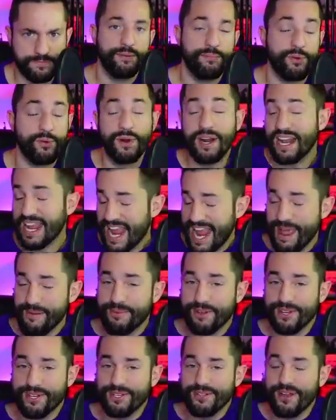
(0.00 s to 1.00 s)
But what I am
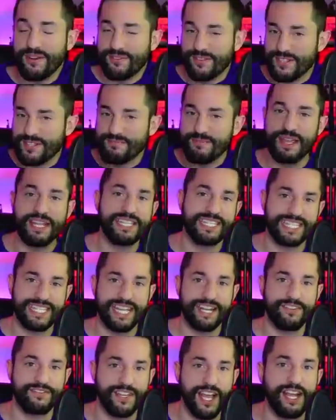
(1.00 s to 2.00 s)
going to do after this main
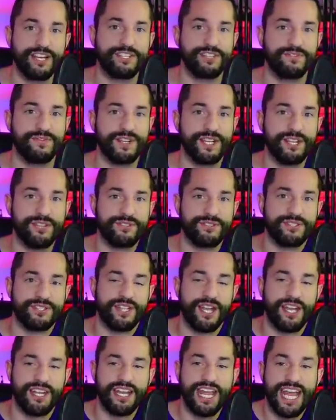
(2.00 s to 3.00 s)
stint of Tasha's videos is
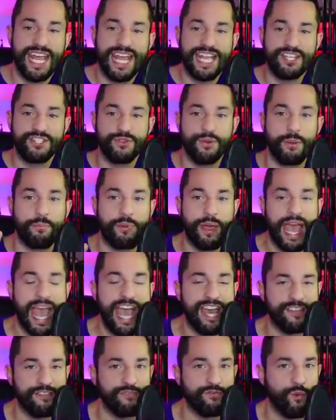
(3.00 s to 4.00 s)
done is do a
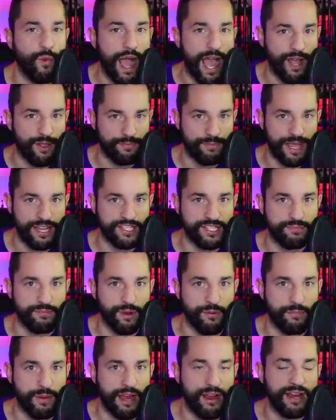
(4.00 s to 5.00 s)
Path of Wild Magic
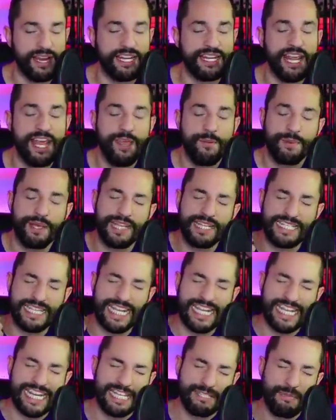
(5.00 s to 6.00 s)
Barbarian because
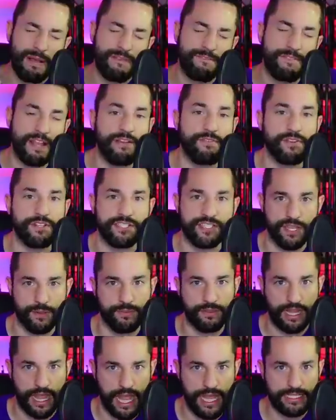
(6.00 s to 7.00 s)
it is my favorite
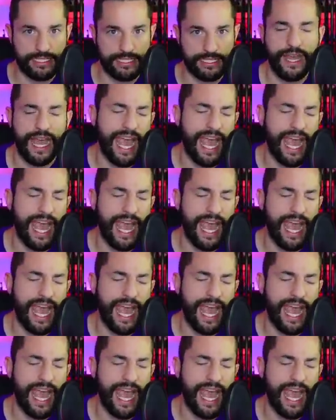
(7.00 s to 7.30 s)
subclass.